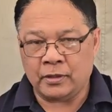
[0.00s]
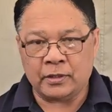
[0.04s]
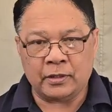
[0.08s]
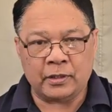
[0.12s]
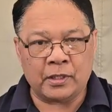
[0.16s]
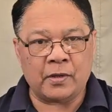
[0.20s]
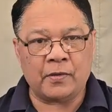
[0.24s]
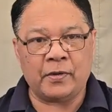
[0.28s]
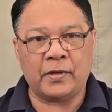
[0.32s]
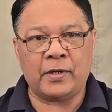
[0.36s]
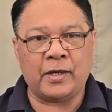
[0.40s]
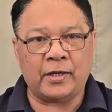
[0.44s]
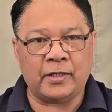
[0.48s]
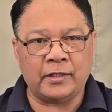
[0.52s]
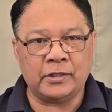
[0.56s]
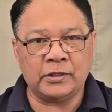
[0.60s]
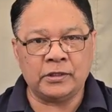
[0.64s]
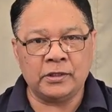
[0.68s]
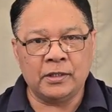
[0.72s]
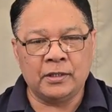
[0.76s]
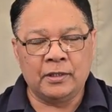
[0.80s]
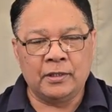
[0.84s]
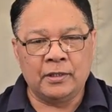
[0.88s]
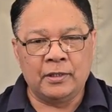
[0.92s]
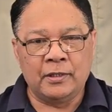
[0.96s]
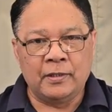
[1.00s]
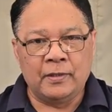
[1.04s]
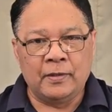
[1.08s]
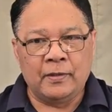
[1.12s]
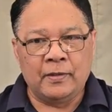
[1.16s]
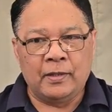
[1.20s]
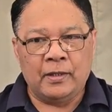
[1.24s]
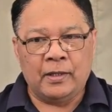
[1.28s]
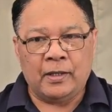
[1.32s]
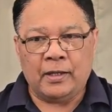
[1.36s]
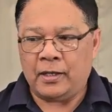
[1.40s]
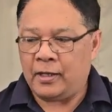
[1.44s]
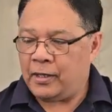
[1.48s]
nowadays,
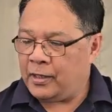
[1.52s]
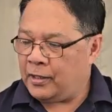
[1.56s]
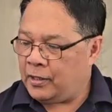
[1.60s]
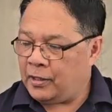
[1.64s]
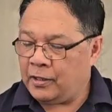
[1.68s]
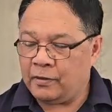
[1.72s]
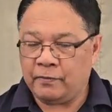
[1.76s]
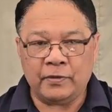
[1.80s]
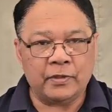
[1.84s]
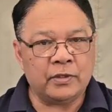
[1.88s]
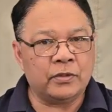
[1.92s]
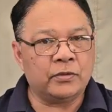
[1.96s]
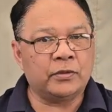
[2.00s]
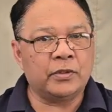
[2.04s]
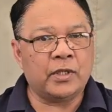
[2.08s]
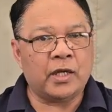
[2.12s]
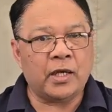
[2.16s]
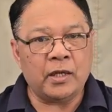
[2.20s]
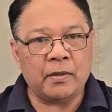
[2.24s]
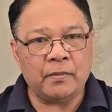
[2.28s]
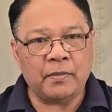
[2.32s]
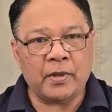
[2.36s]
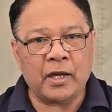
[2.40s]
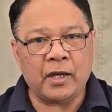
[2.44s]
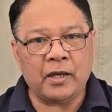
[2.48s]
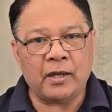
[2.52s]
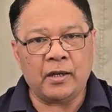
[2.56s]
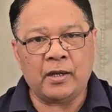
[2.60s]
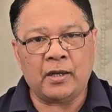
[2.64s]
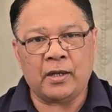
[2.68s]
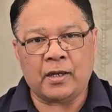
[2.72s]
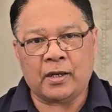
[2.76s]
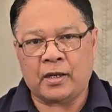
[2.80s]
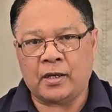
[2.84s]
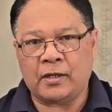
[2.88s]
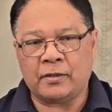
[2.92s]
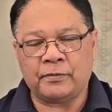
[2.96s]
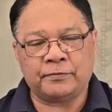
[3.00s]
and even on eBay
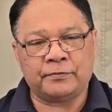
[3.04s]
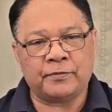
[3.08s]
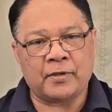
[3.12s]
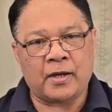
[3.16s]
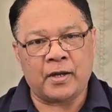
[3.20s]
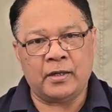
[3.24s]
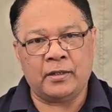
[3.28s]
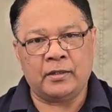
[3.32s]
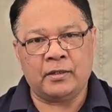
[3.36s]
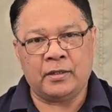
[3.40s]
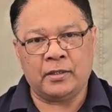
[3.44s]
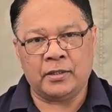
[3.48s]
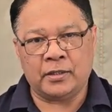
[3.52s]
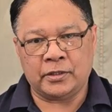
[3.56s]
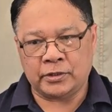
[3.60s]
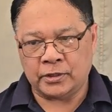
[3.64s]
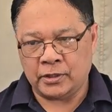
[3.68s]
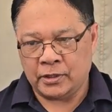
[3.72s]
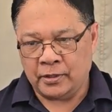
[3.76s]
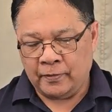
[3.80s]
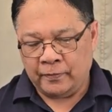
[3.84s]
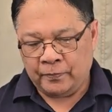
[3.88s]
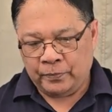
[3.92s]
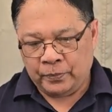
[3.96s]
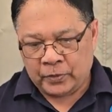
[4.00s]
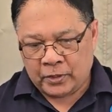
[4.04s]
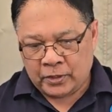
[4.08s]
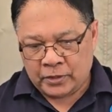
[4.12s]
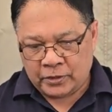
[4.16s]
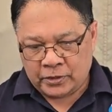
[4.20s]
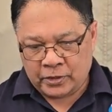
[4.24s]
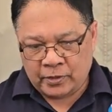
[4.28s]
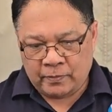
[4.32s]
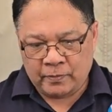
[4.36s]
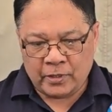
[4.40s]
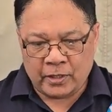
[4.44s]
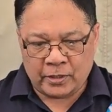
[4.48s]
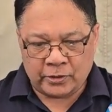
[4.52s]
I can't find this
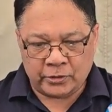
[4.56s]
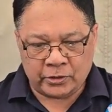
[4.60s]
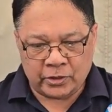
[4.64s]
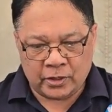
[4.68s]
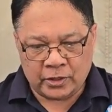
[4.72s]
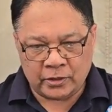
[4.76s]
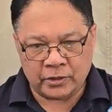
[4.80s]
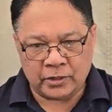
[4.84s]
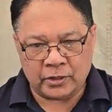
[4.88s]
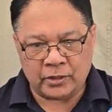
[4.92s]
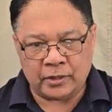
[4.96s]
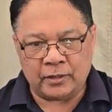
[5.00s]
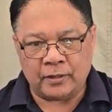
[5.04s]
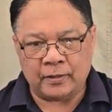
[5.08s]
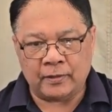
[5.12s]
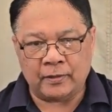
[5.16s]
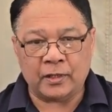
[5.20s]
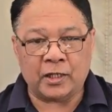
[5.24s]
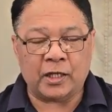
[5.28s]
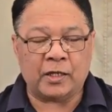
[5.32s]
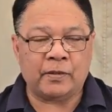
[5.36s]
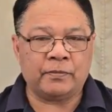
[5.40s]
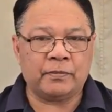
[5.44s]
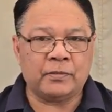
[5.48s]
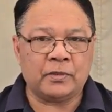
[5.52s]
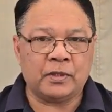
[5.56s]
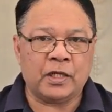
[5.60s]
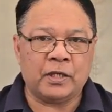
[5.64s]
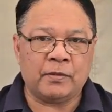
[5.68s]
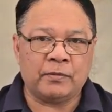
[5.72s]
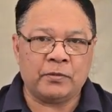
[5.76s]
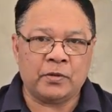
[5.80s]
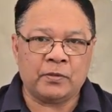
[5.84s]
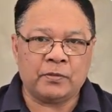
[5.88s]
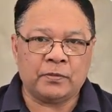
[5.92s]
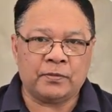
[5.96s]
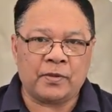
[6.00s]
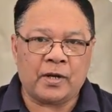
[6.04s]
similar charger.
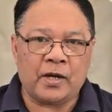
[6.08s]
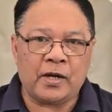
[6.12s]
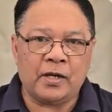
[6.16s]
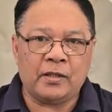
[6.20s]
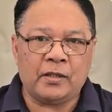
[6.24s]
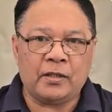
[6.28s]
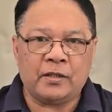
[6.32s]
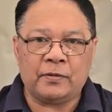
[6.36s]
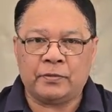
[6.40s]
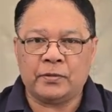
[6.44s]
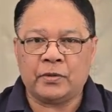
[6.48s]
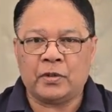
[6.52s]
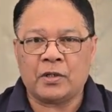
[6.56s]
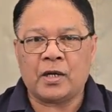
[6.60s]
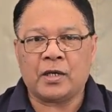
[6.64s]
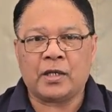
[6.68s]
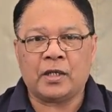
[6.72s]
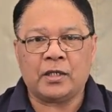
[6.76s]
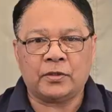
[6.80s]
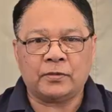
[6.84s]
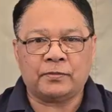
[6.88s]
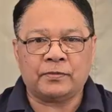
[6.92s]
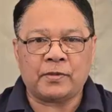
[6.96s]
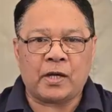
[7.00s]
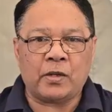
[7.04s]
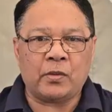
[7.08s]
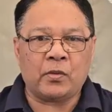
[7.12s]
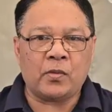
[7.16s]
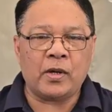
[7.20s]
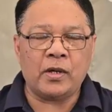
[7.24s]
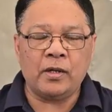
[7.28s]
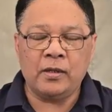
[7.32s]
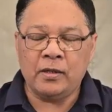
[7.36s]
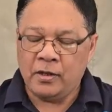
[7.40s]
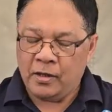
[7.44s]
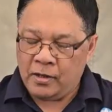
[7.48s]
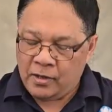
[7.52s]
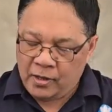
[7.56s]
If you're lucky to find
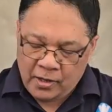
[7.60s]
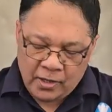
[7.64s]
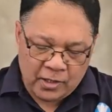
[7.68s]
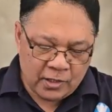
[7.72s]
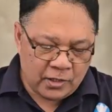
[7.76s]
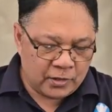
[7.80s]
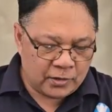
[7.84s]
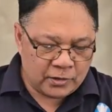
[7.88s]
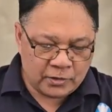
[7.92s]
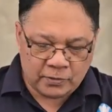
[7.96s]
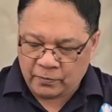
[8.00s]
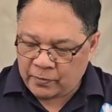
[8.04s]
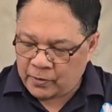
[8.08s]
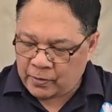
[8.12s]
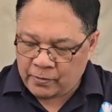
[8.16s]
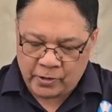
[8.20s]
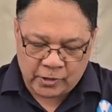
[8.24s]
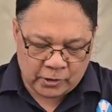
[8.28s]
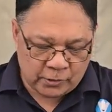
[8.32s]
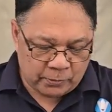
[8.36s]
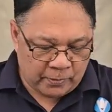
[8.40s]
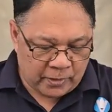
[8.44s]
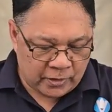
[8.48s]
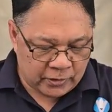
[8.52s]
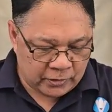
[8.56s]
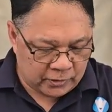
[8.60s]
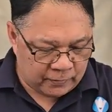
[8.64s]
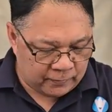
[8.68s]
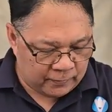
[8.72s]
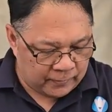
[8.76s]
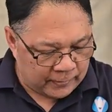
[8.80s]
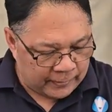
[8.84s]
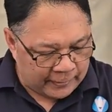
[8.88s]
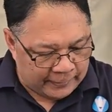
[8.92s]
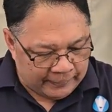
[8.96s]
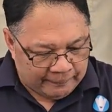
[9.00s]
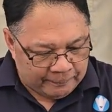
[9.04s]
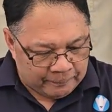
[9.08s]
one, it is very expensive.
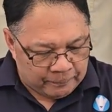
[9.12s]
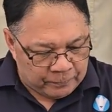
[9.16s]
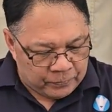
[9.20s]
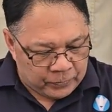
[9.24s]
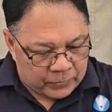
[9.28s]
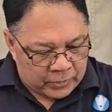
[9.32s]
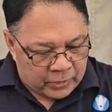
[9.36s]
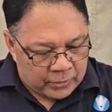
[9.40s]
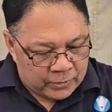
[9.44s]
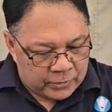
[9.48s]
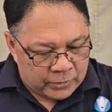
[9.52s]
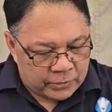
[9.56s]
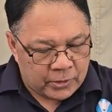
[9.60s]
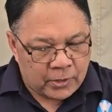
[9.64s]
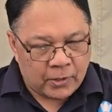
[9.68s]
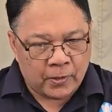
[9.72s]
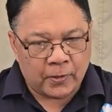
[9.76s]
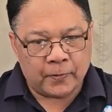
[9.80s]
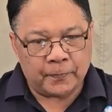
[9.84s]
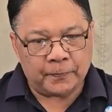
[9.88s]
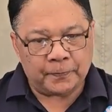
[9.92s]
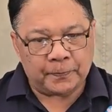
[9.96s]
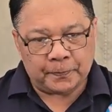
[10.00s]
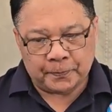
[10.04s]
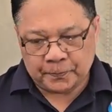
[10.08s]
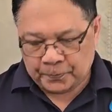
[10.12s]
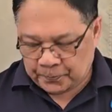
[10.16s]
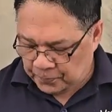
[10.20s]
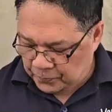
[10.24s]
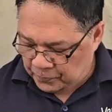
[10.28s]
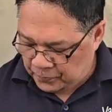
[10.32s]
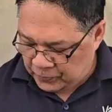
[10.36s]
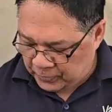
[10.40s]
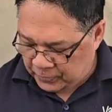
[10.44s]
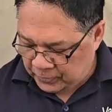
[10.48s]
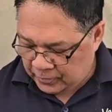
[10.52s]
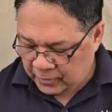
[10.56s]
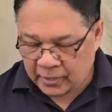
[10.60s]
So
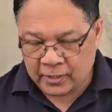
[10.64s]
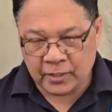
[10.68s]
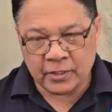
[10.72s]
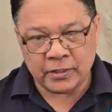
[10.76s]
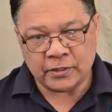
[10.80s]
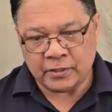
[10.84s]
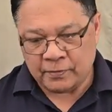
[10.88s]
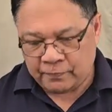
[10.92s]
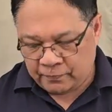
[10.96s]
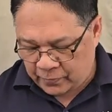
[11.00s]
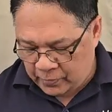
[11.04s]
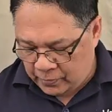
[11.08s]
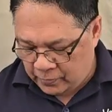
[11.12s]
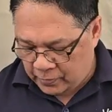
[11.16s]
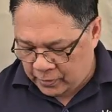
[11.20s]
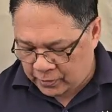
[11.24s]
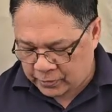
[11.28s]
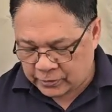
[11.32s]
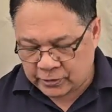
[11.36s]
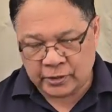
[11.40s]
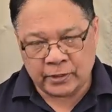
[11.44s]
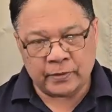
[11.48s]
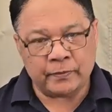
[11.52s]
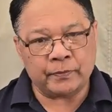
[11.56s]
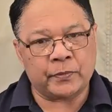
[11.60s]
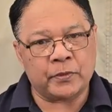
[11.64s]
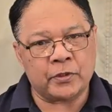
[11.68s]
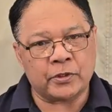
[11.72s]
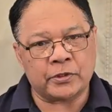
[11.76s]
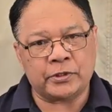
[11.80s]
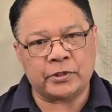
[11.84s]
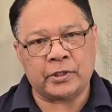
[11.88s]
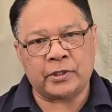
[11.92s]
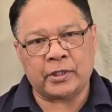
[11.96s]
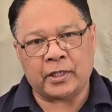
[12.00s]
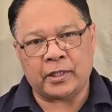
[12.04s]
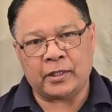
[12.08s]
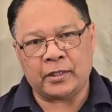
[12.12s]
it is a very simple
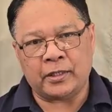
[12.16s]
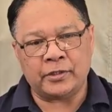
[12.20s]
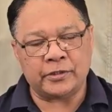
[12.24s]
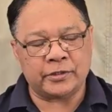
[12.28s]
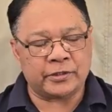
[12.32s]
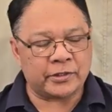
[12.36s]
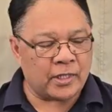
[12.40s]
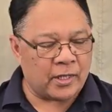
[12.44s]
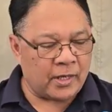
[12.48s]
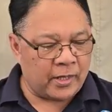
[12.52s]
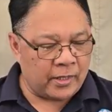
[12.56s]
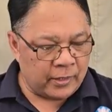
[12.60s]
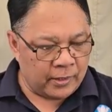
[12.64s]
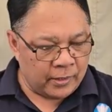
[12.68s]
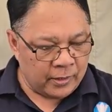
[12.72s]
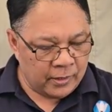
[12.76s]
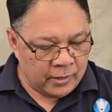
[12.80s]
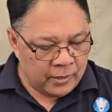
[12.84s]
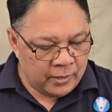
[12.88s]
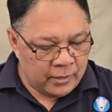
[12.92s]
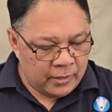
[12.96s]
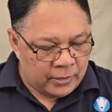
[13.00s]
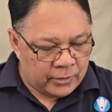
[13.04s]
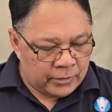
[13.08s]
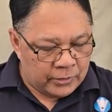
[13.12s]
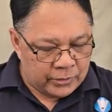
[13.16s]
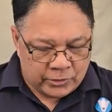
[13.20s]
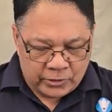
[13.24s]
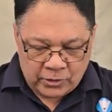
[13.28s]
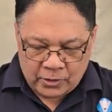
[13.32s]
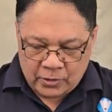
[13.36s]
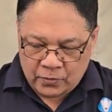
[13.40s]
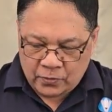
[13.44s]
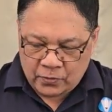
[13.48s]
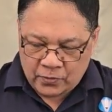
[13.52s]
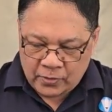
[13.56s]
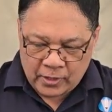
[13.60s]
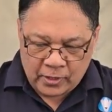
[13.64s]
circuit inside.
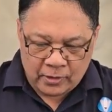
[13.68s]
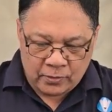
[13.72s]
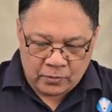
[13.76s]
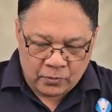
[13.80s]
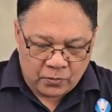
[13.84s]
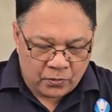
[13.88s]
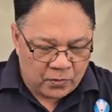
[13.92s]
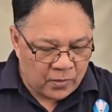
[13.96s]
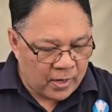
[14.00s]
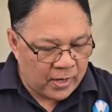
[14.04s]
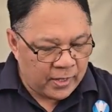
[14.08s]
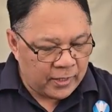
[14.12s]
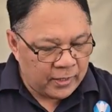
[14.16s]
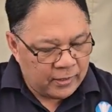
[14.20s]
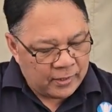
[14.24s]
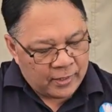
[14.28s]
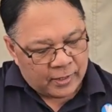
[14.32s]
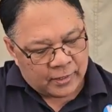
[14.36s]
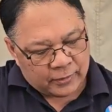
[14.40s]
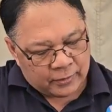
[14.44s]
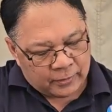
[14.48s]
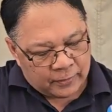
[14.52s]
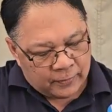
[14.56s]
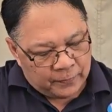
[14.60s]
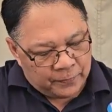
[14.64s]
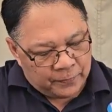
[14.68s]
So why not